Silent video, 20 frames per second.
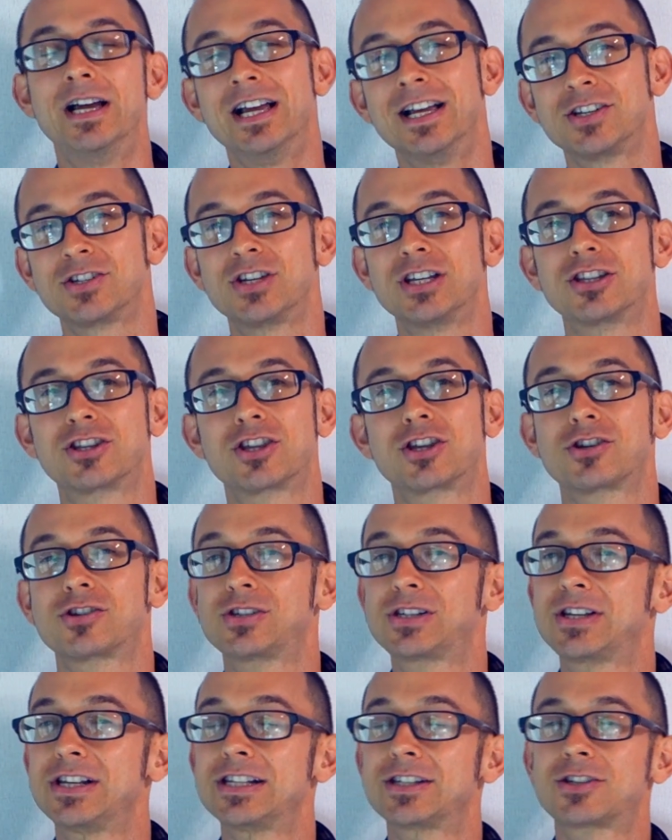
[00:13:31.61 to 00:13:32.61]

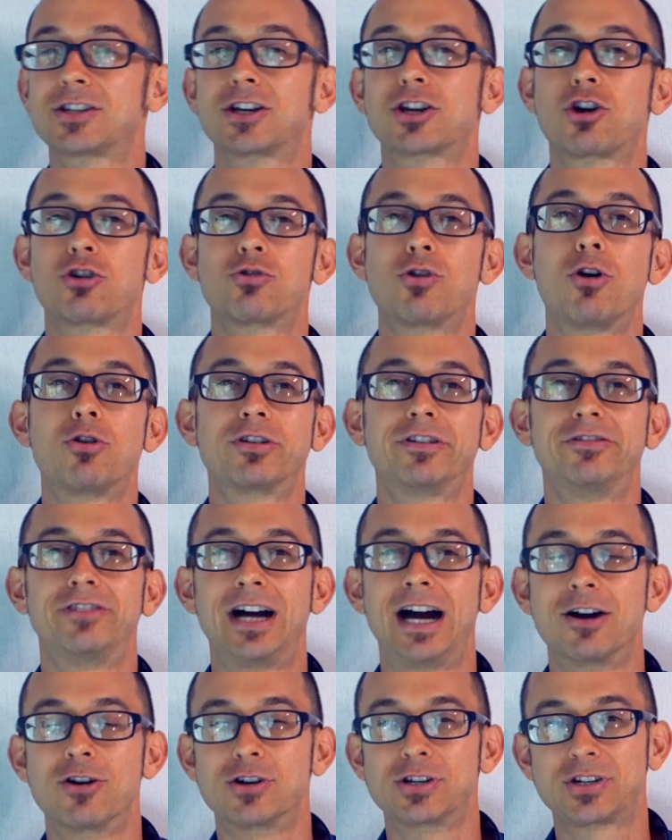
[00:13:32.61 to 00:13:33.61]
since the
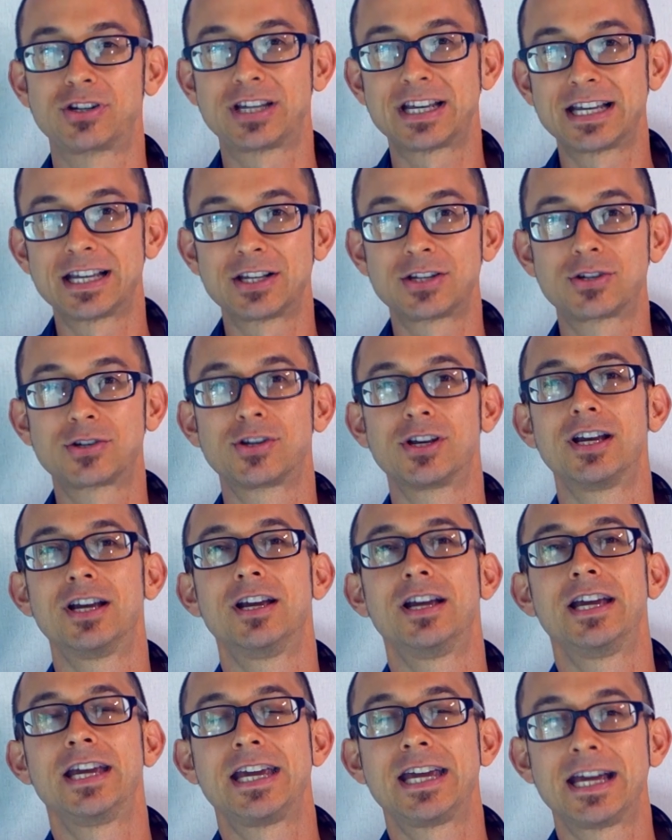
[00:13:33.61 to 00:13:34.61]
coronavirus has
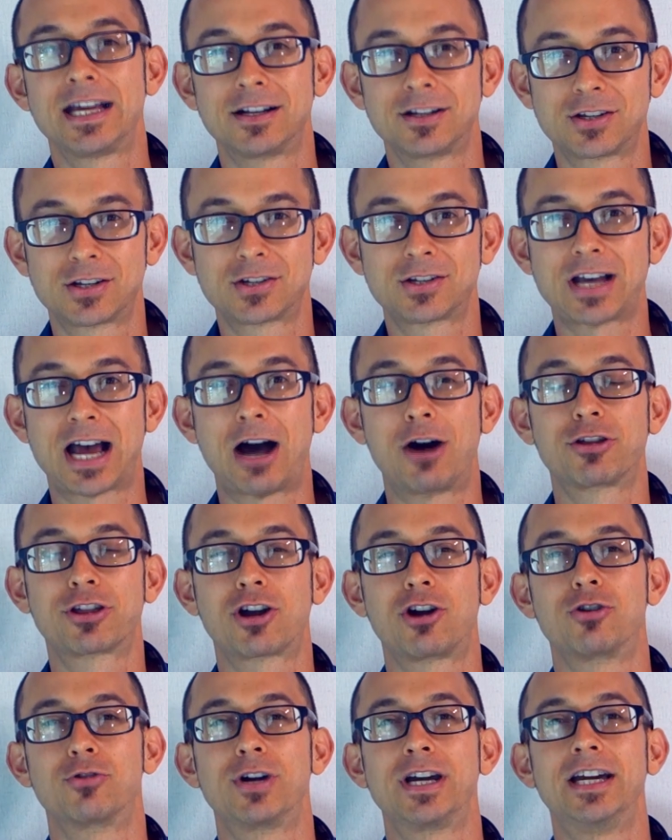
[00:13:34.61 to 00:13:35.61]
hit South
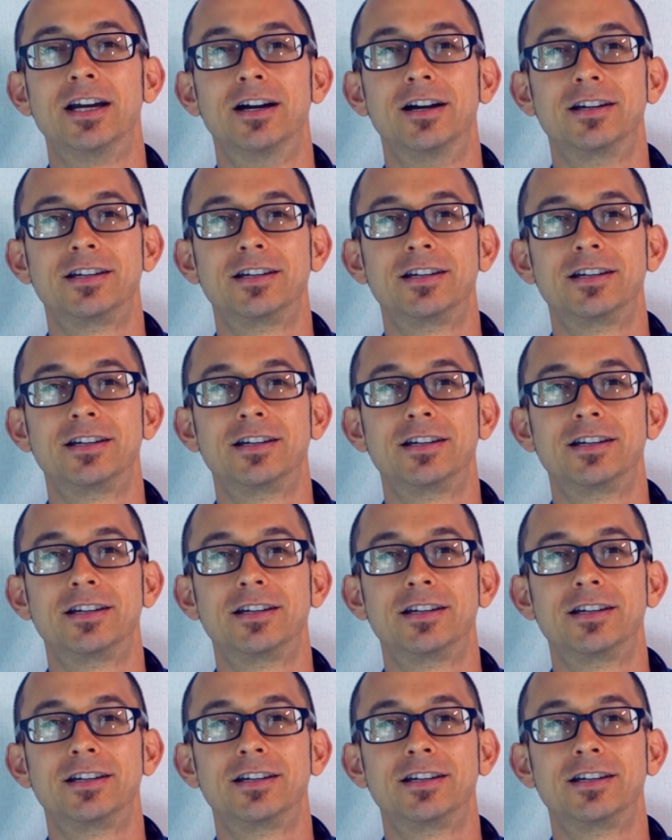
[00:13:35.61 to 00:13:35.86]
Korea.